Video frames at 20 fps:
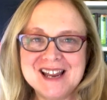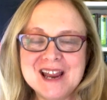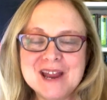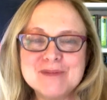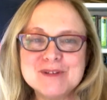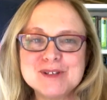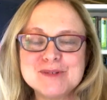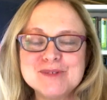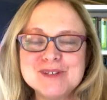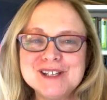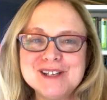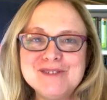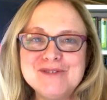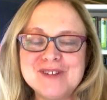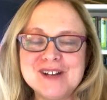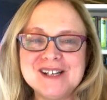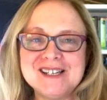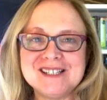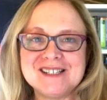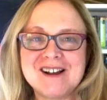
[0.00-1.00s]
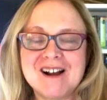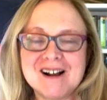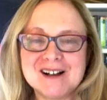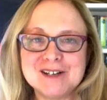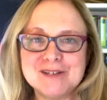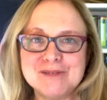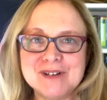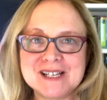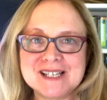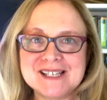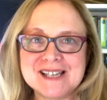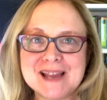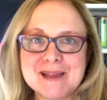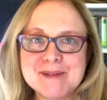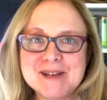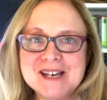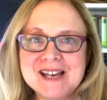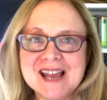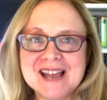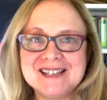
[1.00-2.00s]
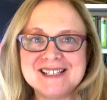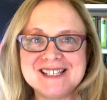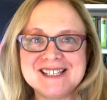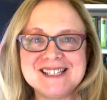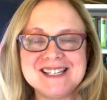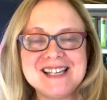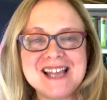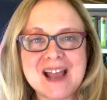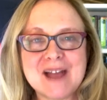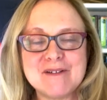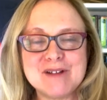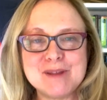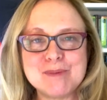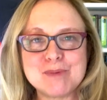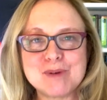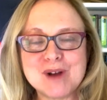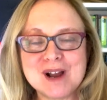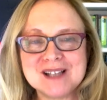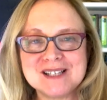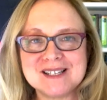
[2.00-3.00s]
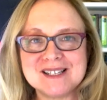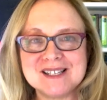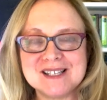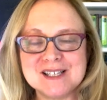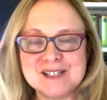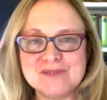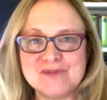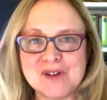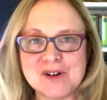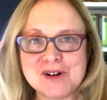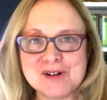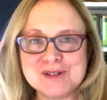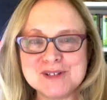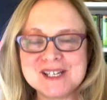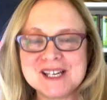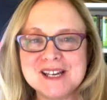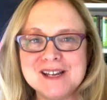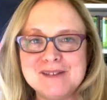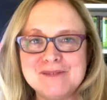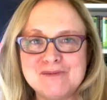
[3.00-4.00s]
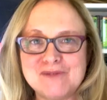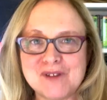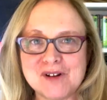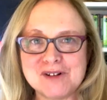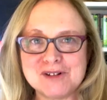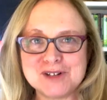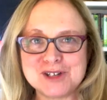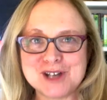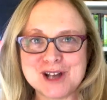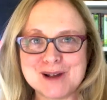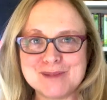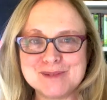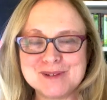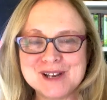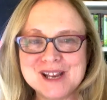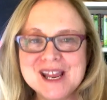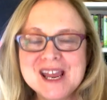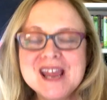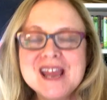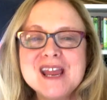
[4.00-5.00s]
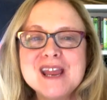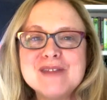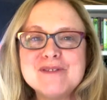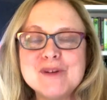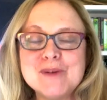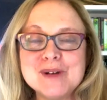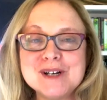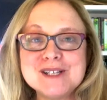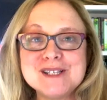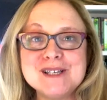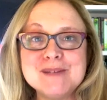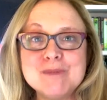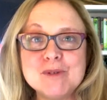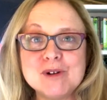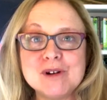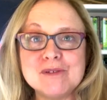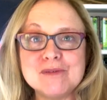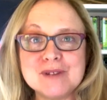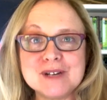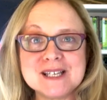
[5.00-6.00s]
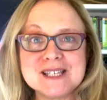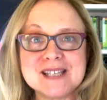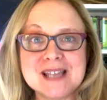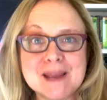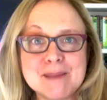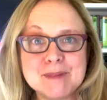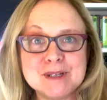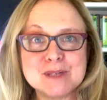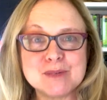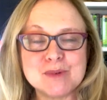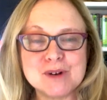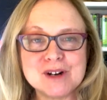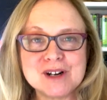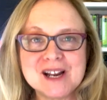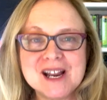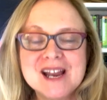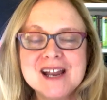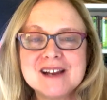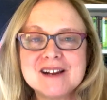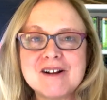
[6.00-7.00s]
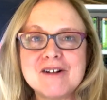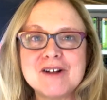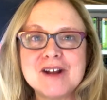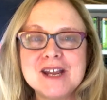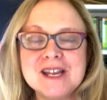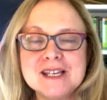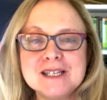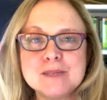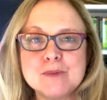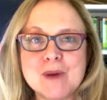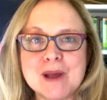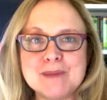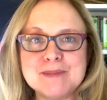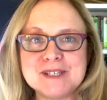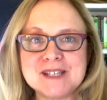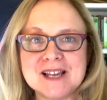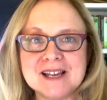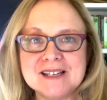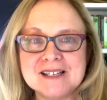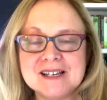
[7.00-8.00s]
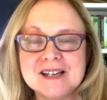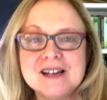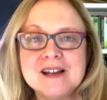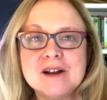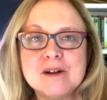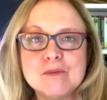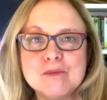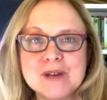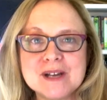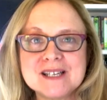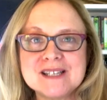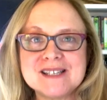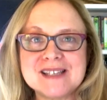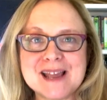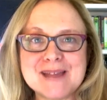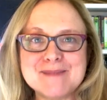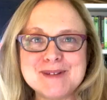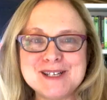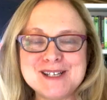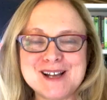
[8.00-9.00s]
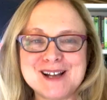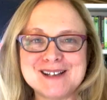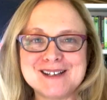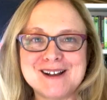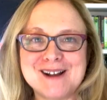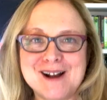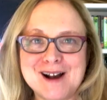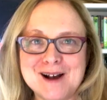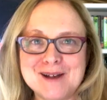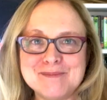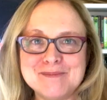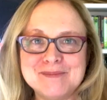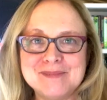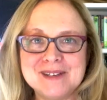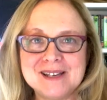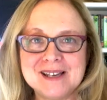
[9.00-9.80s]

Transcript: It was really fun to talk to Rick Sammon and to see how he processes photos in Photoshop. If you want to see more of Rick Sammon's work, go to his website, ricksammon.com.